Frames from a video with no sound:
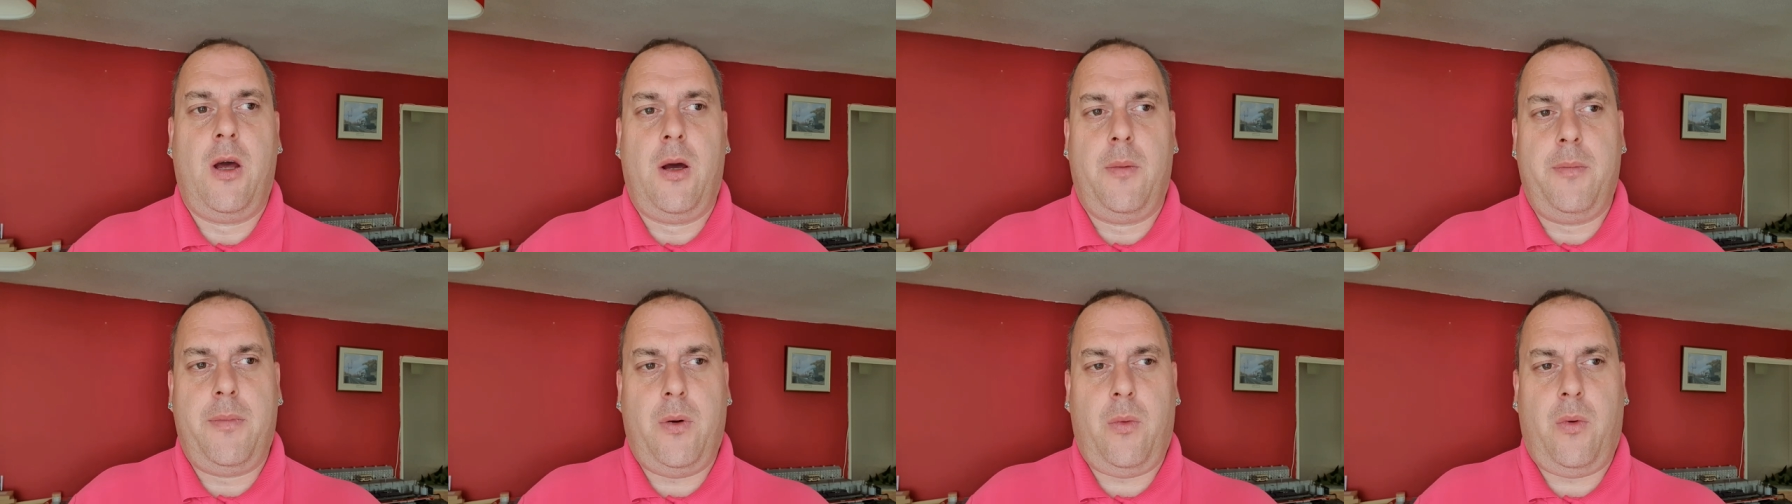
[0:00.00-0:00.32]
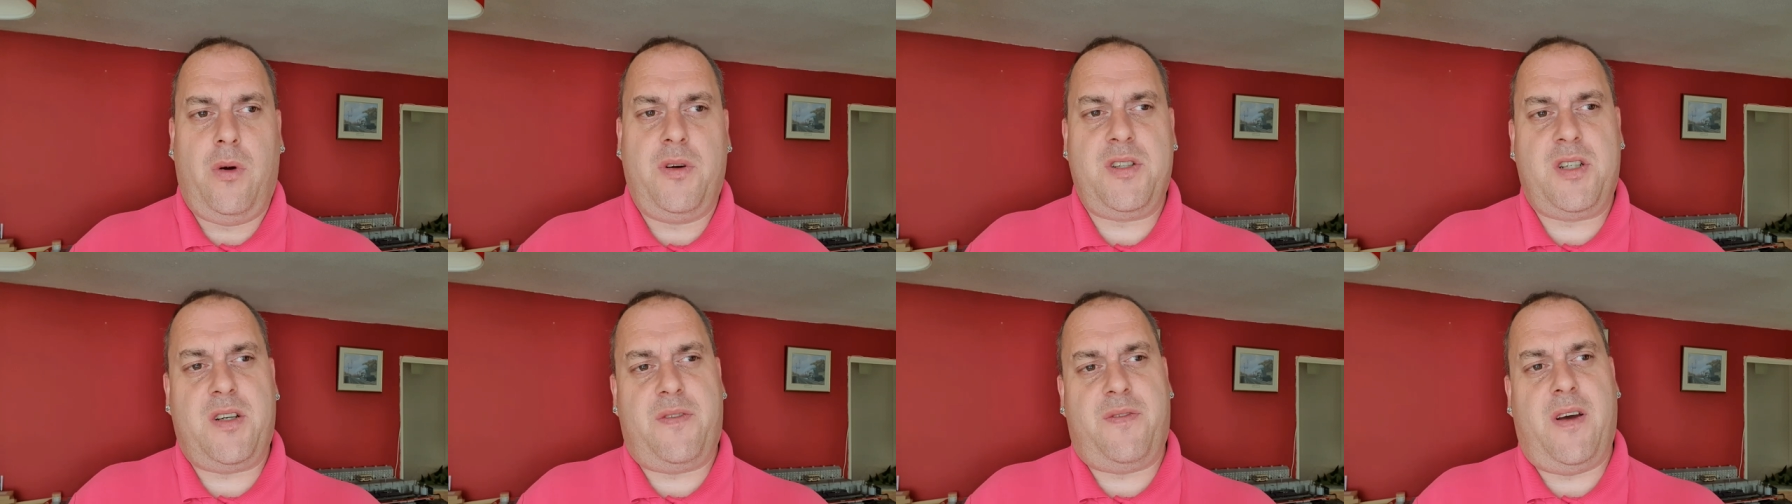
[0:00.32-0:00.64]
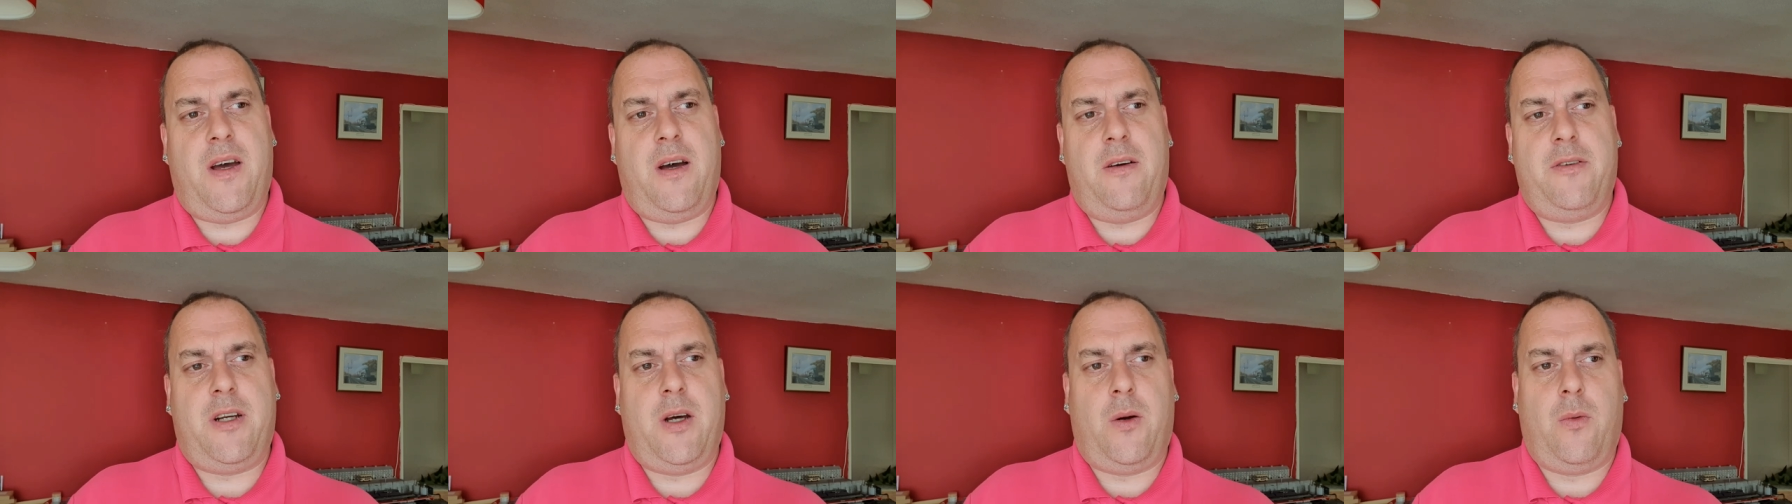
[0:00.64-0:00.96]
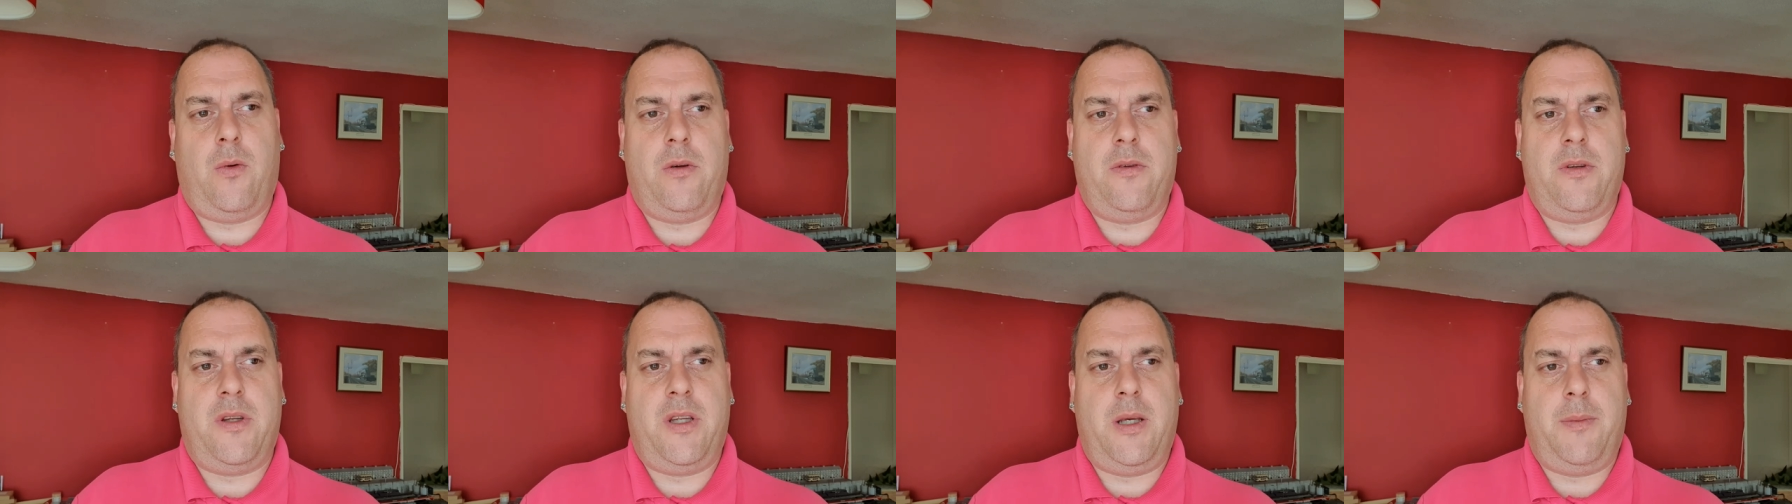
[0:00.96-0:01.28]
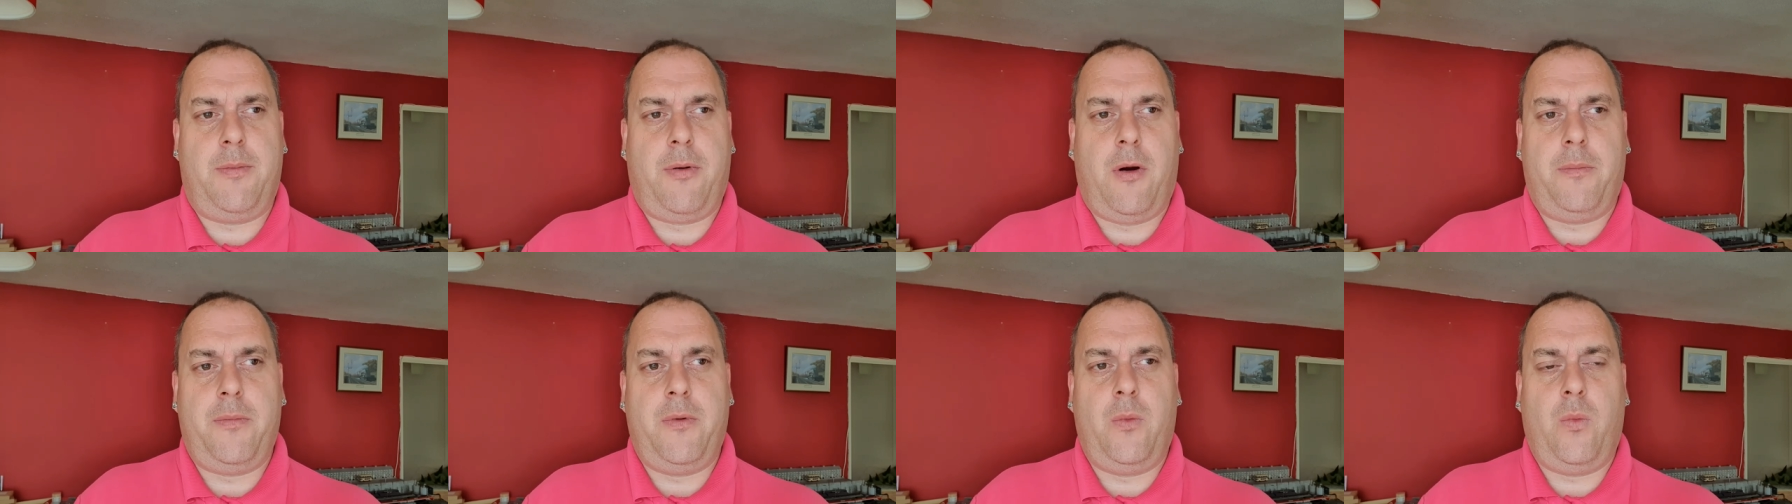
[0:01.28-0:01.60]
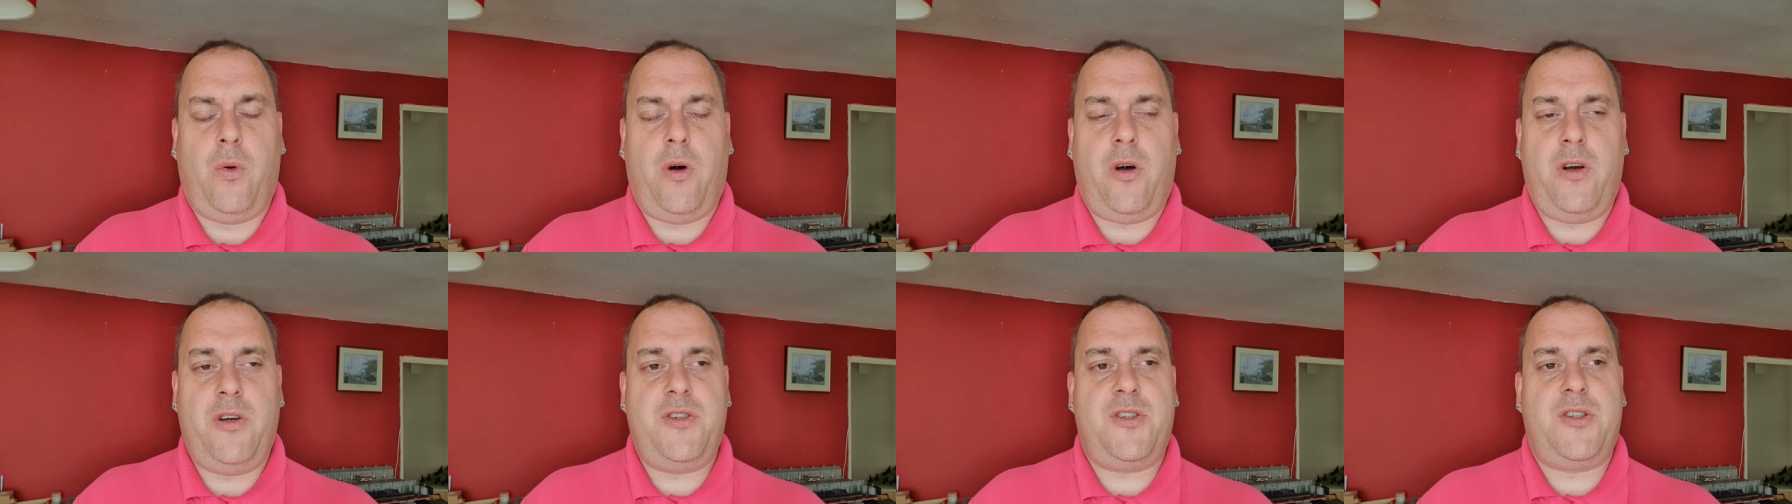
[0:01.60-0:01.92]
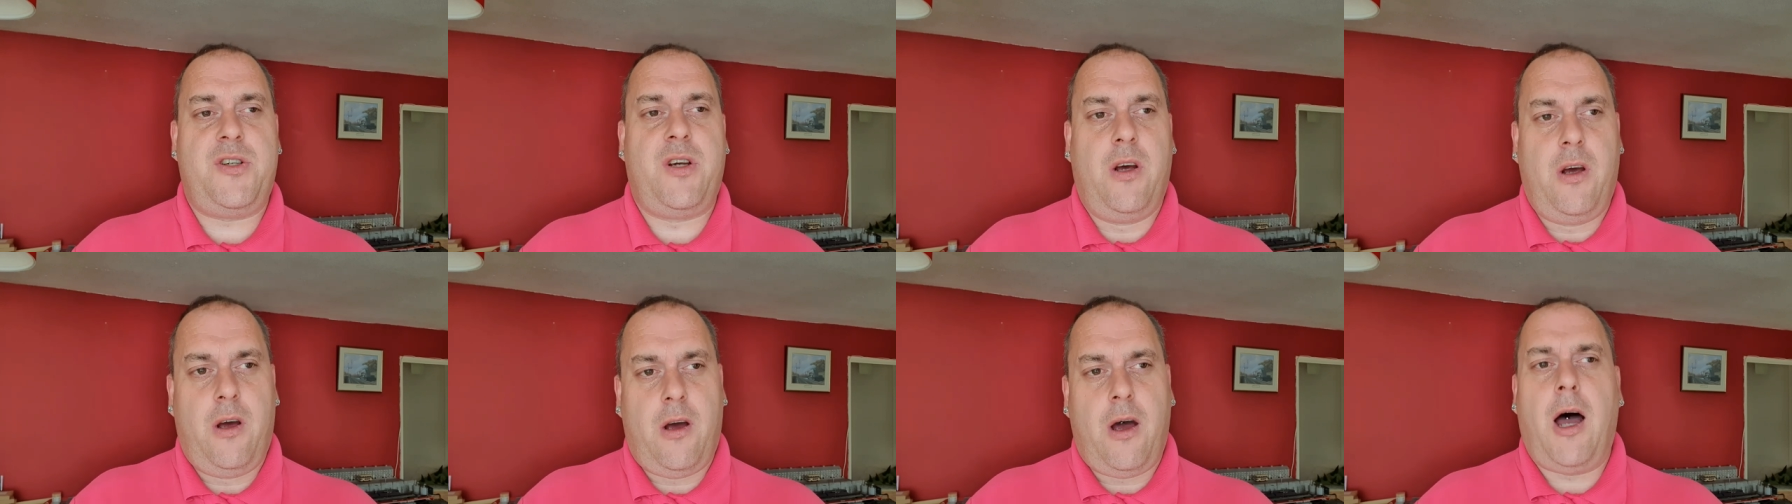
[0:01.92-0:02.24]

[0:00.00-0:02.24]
but once I found out what the problem was,